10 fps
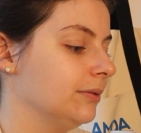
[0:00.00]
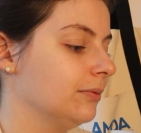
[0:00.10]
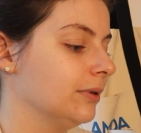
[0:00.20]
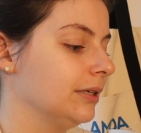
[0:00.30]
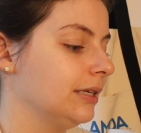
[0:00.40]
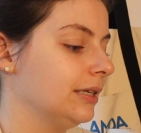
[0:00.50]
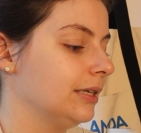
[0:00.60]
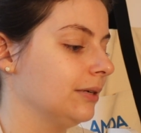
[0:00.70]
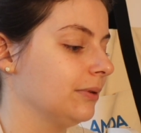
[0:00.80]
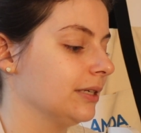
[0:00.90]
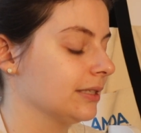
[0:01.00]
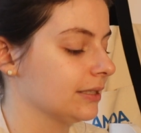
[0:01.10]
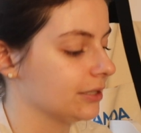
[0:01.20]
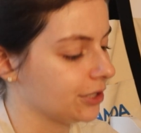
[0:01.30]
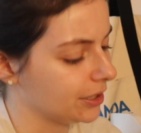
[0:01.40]
one in, what is
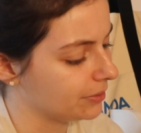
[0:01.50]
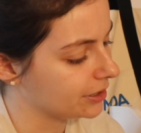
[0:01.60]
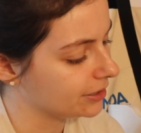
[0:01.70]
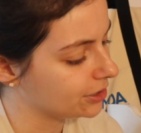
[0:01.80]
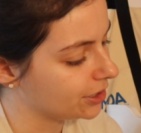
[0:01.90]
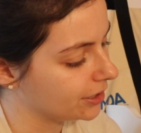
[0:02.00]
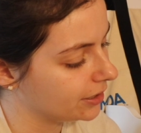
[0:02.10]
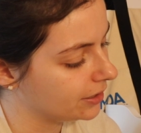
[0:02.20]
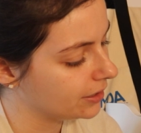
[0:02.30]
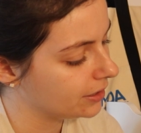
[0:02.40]
this shade? What is this shade?